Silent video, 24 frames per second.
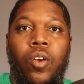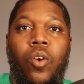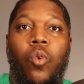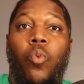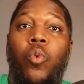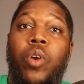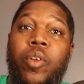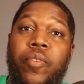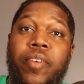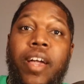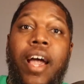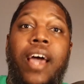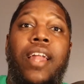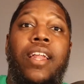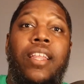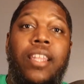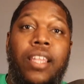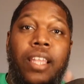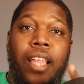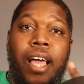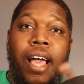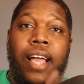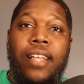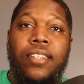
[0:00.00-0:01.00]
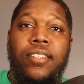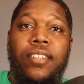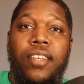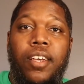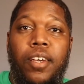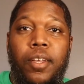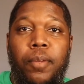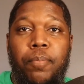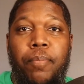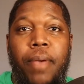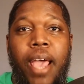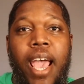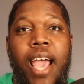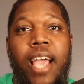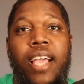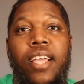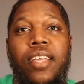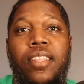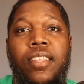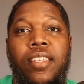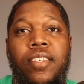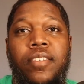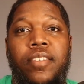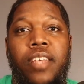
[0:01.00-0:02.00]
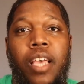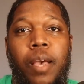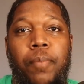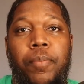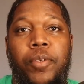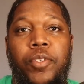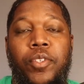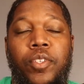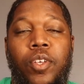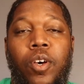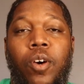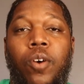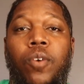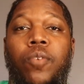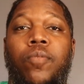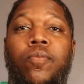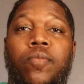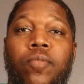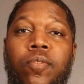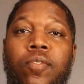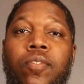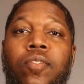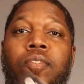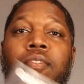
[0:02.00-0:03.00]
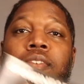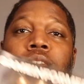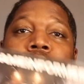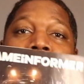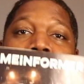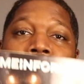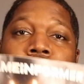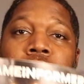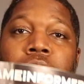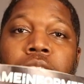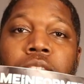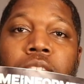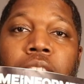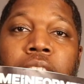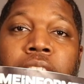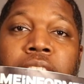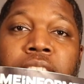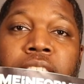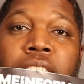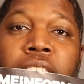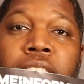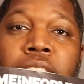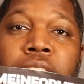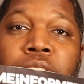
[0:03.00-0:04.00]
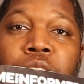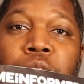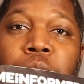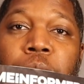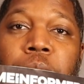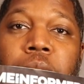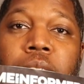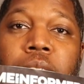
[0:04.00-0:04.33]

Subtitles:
We've got a lot to unpack in this episode, so let's get into